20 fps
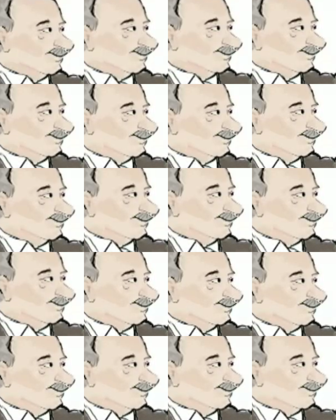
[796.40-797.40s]
about
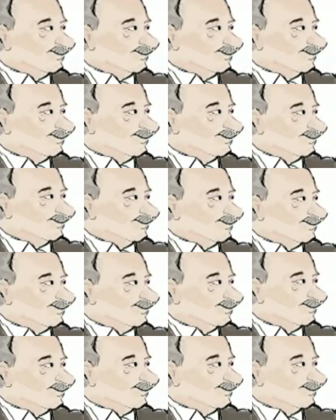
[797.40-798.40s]
um,
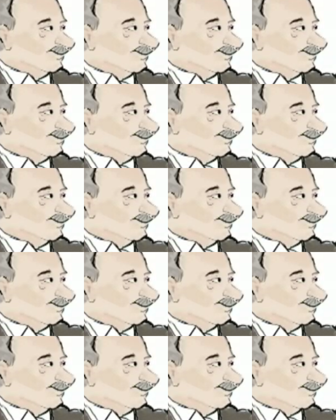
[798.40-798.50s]
skydiving, and so I,